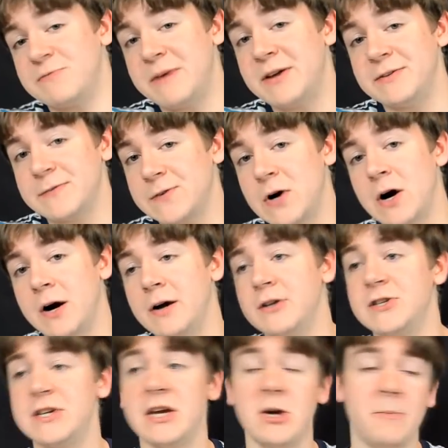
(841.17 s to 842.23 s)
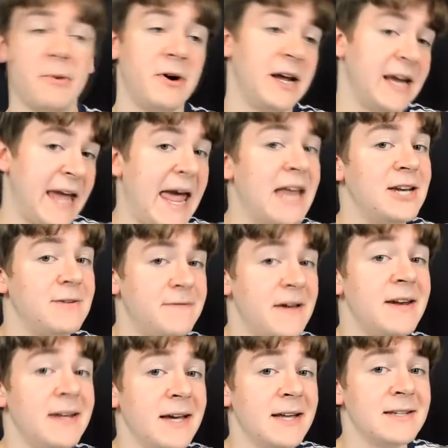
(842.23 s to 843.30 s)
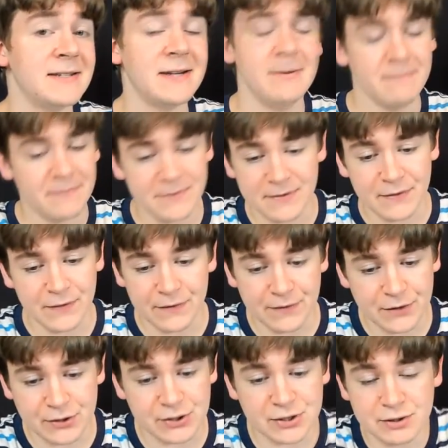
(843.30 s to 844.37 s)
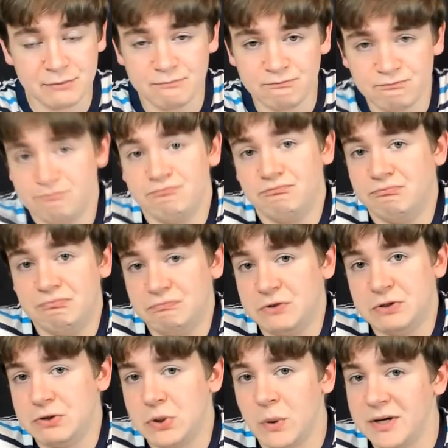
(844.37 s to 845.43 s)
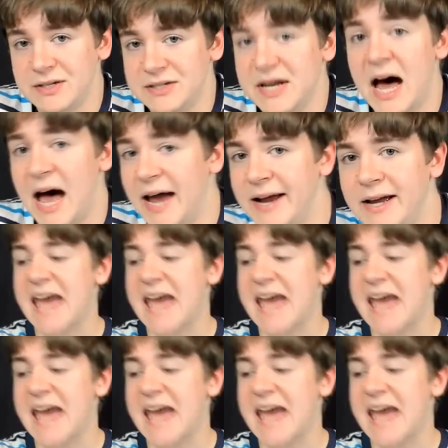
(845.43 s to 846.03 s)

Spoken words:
amounts of cards and your opponent can't defend against it, they're just going to die.